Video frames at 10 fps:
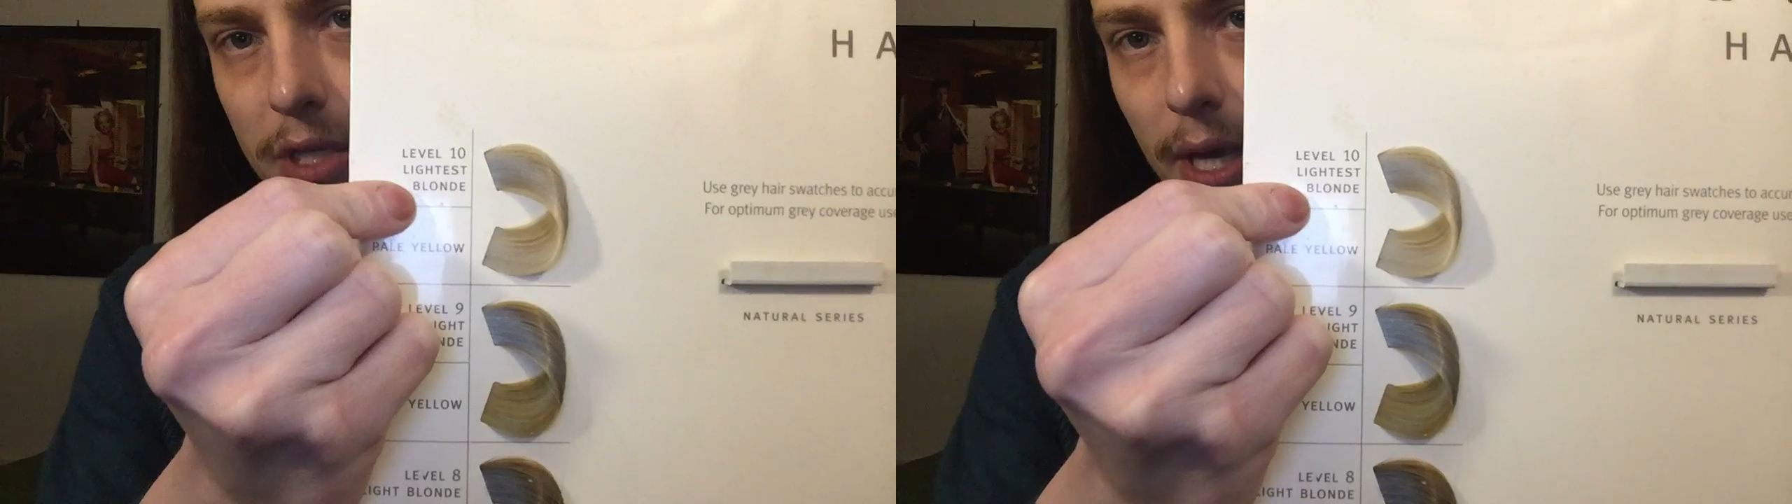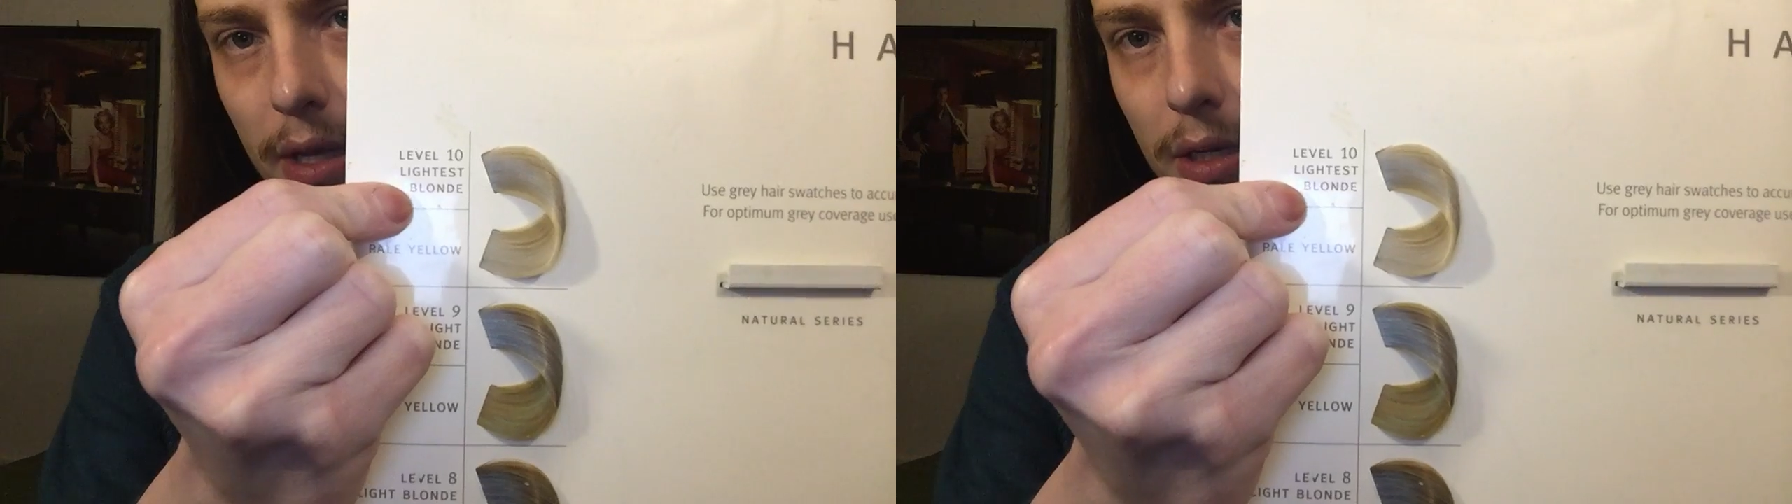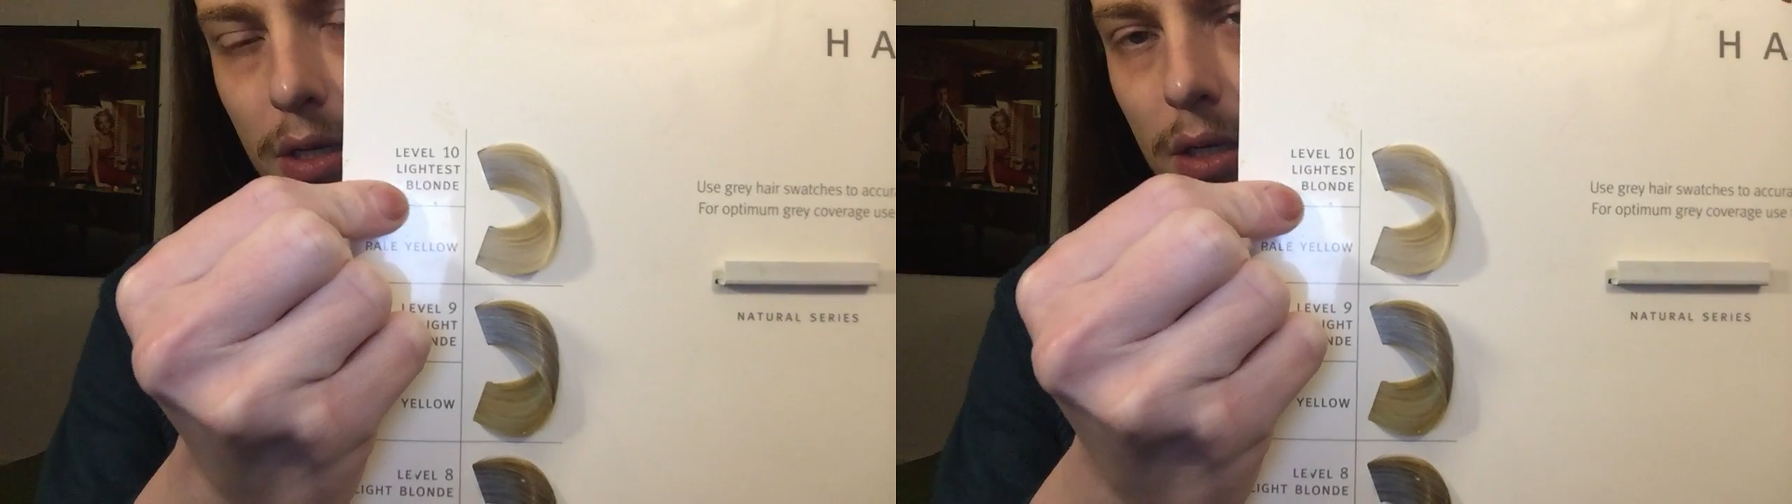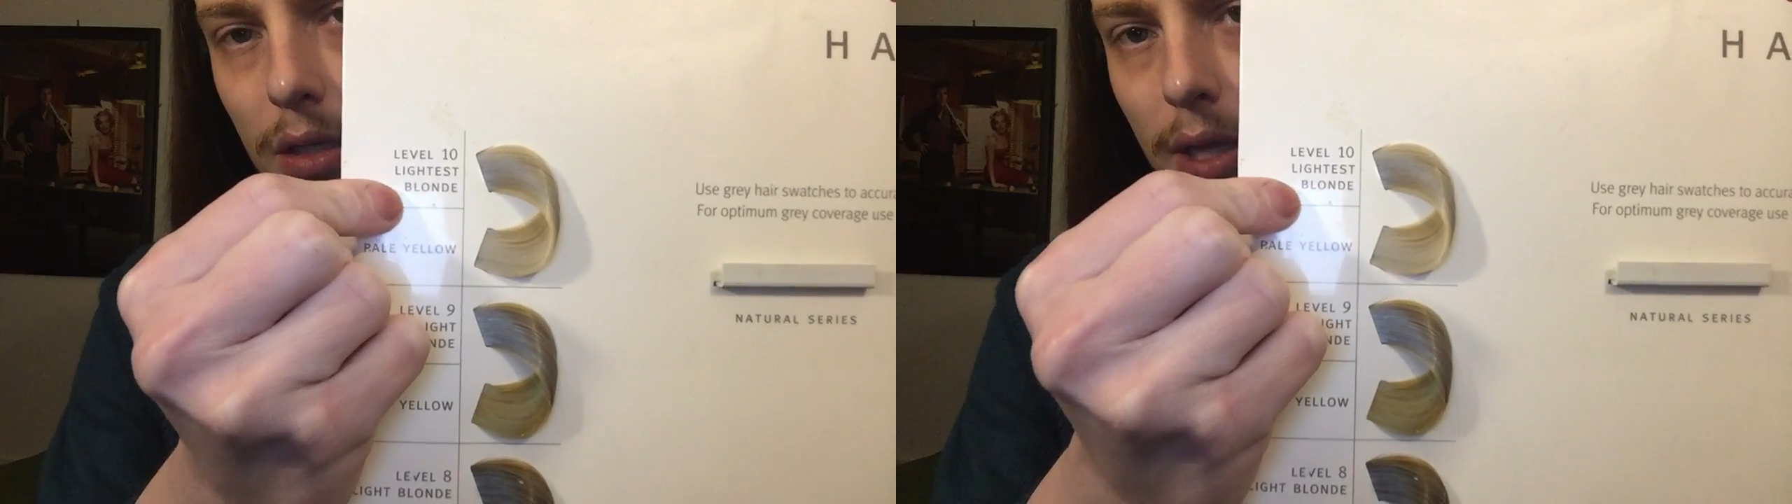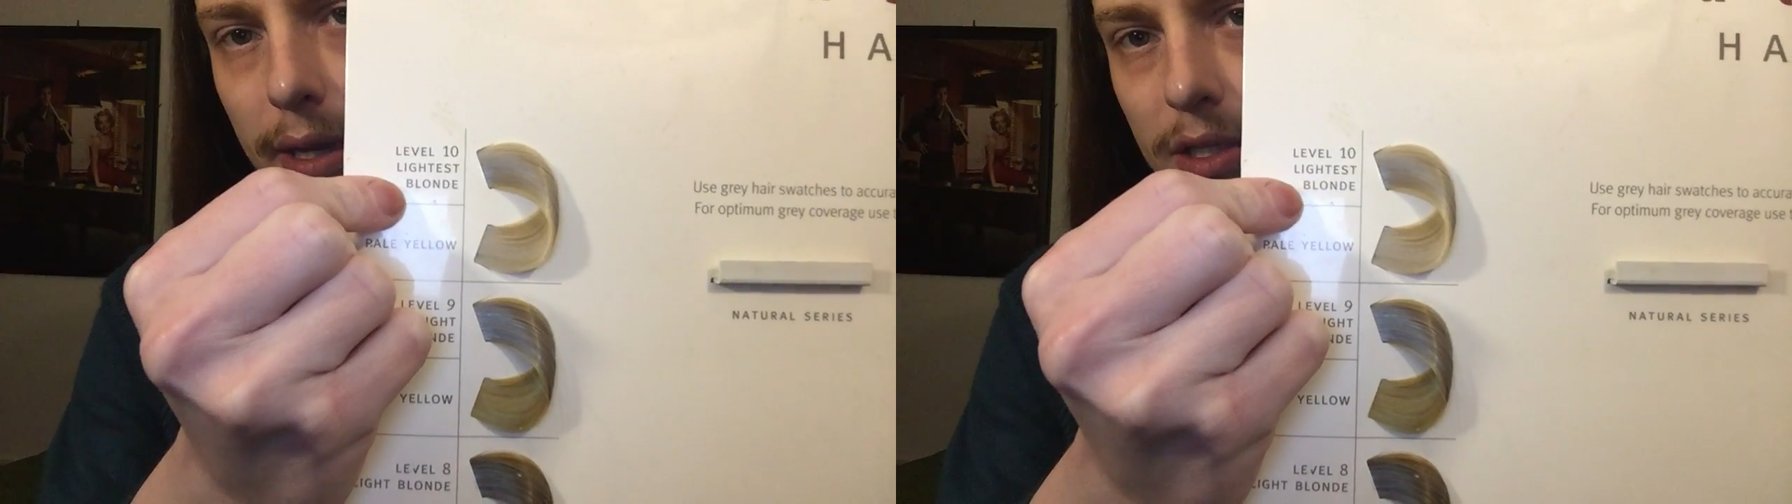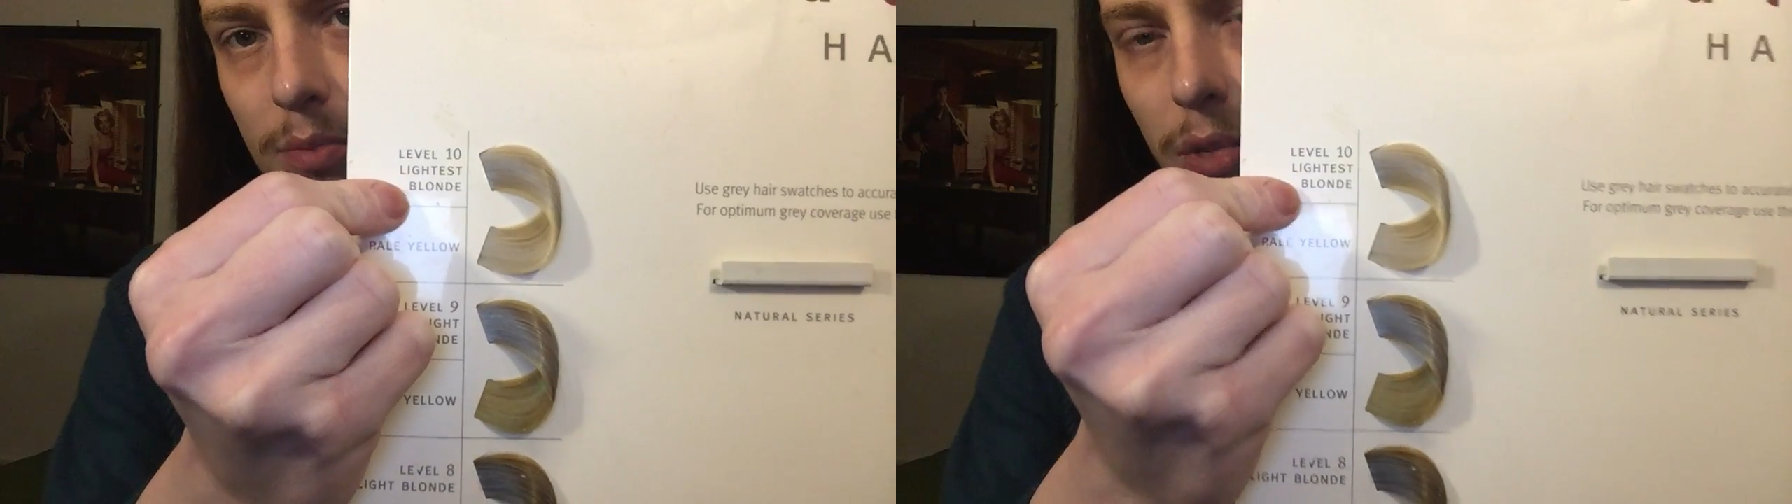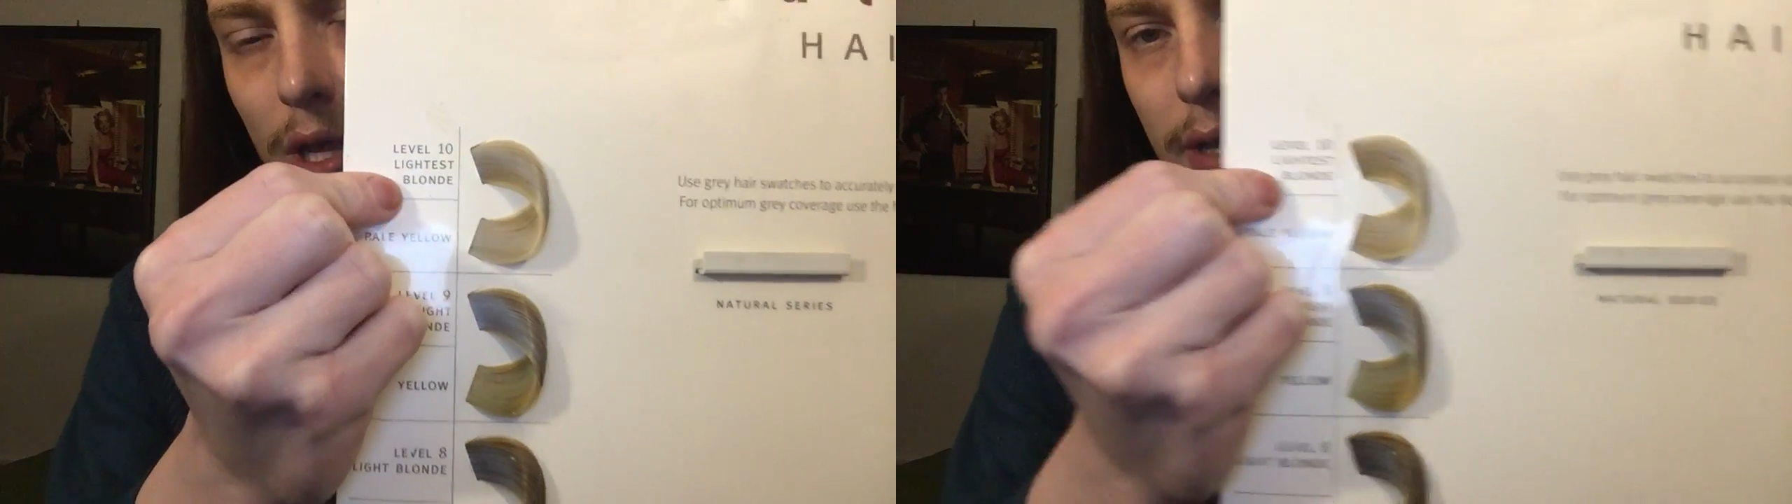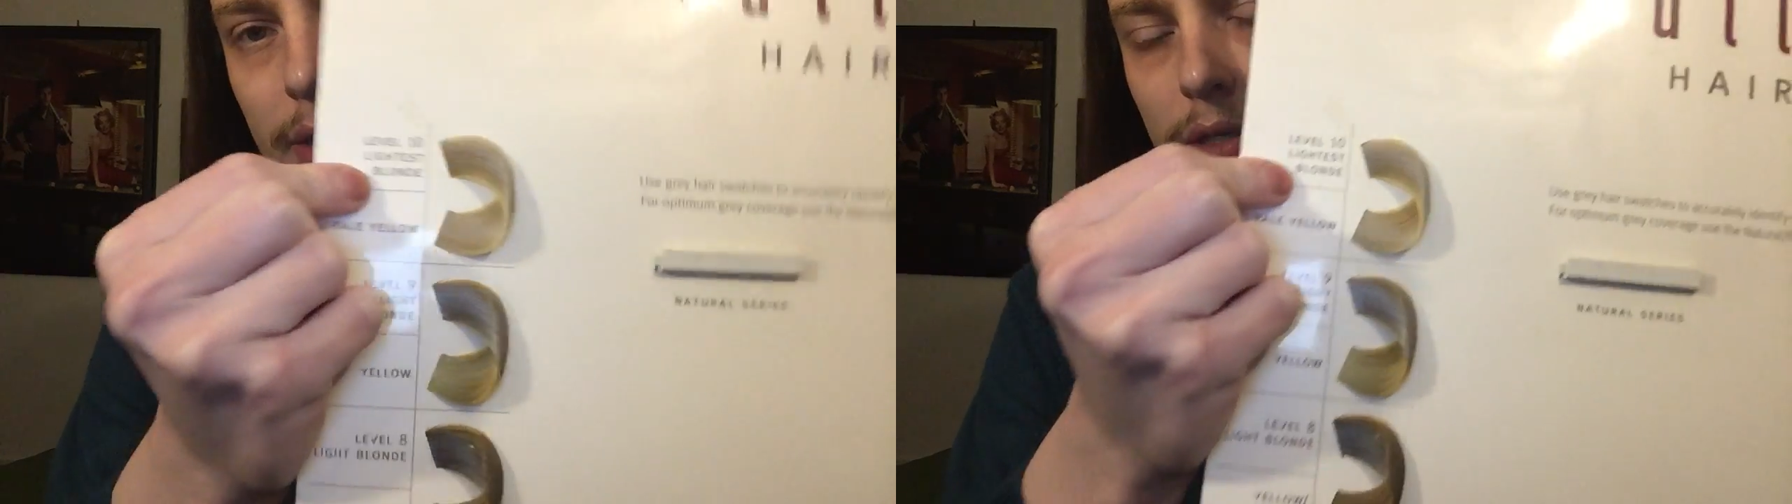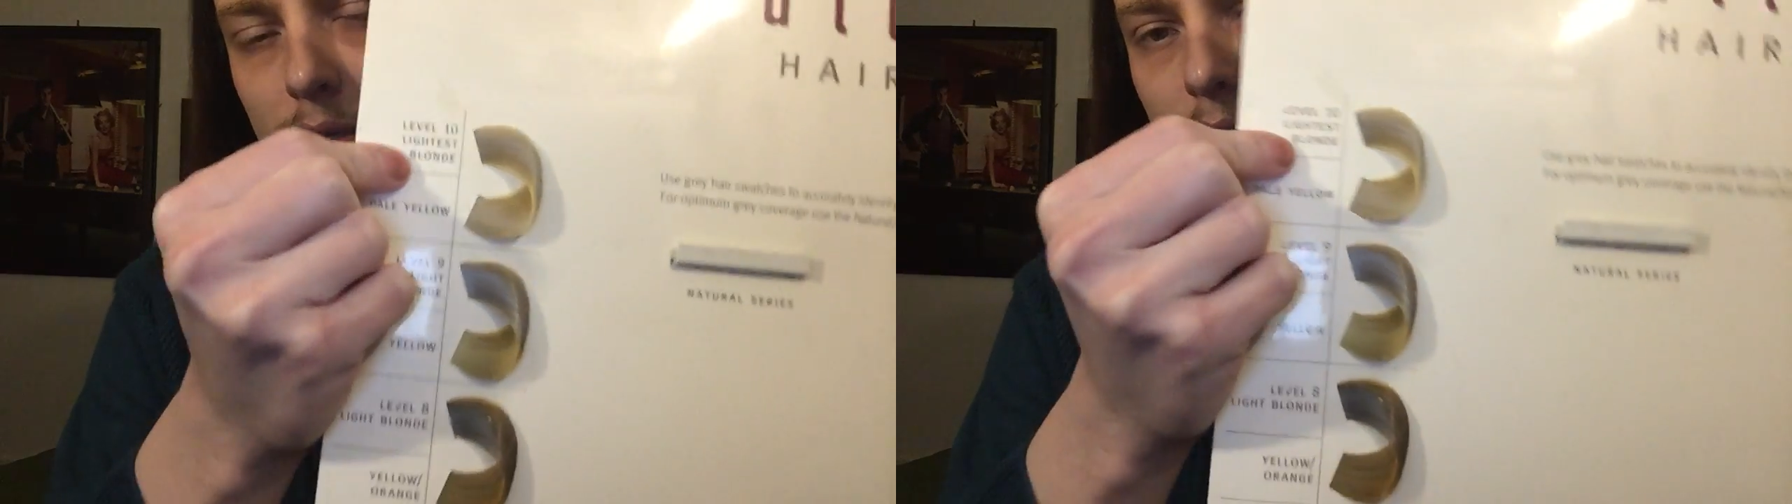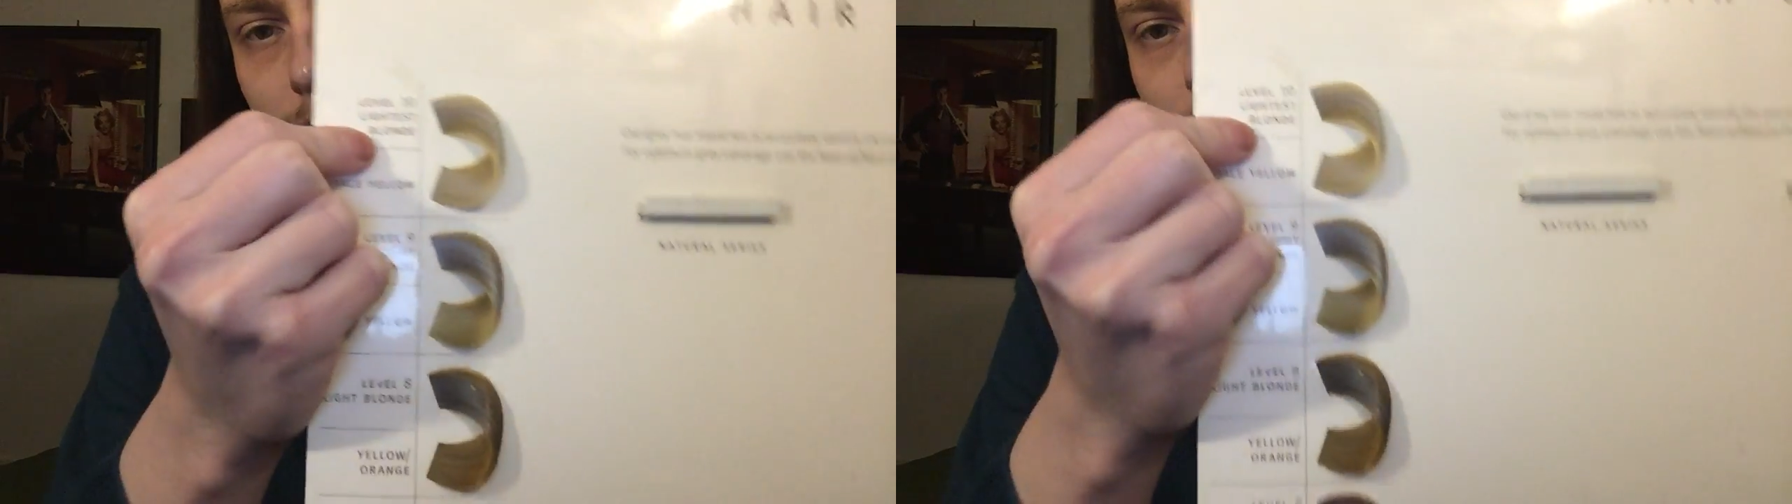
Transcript: 10, lightest blonde,